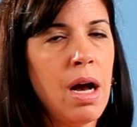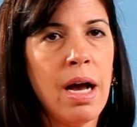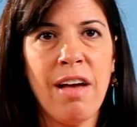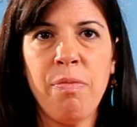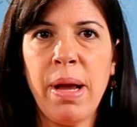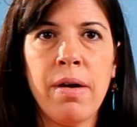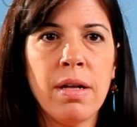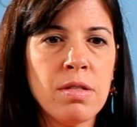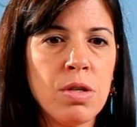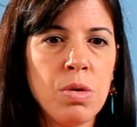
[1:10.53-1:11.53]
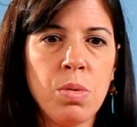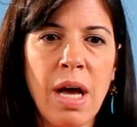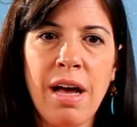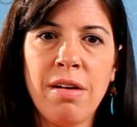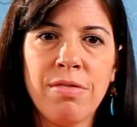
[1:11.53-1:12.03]
I have parents who
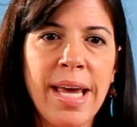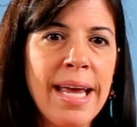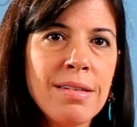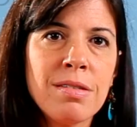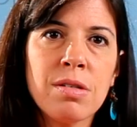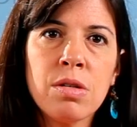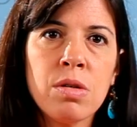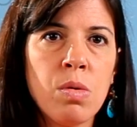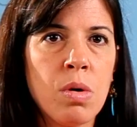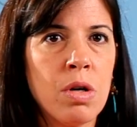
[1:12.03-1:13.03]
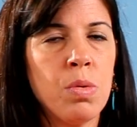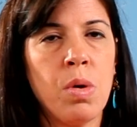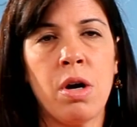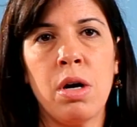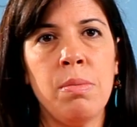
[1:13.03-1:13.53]
have cancer or who
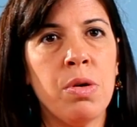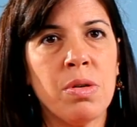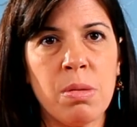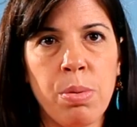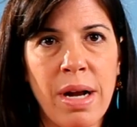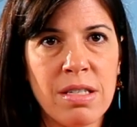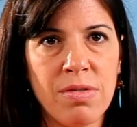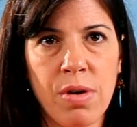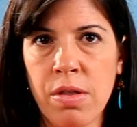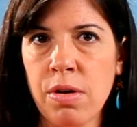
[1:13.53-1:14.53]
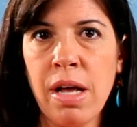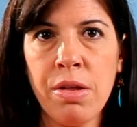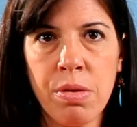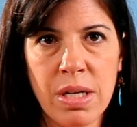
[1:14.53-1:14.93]
are immunosuppressed for other health